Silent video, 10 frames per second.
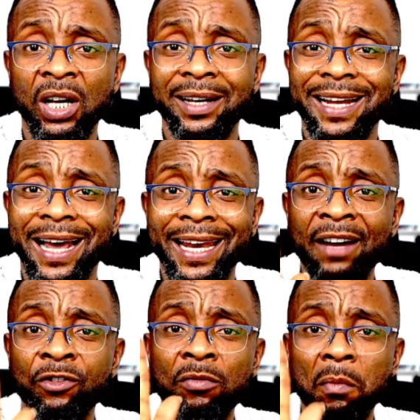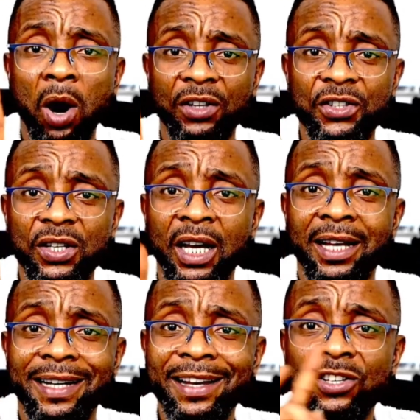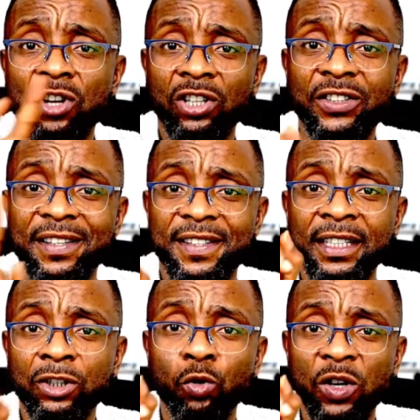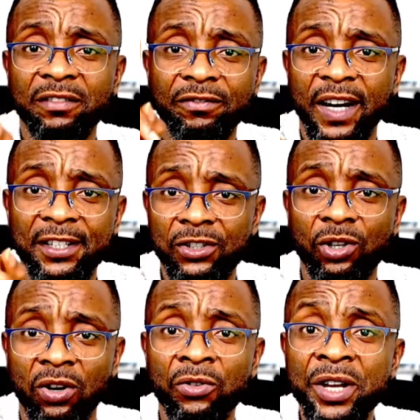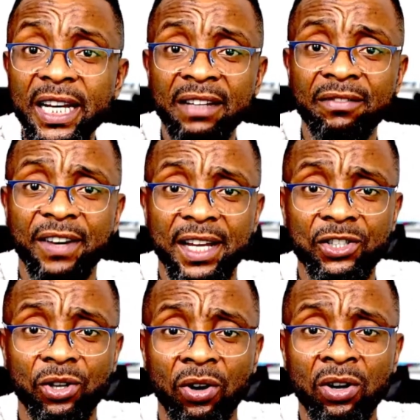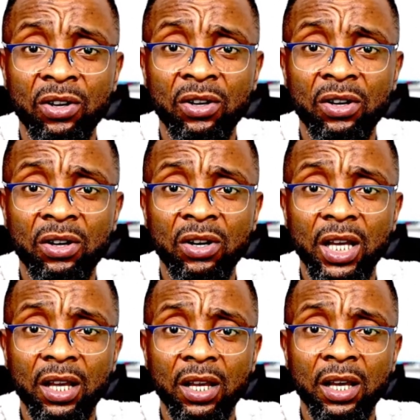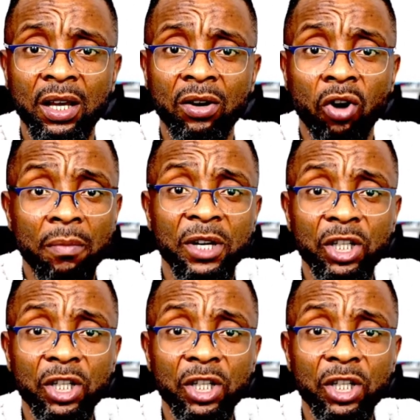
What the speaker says: There are 11 months. There is not a single investor, real investor, coming to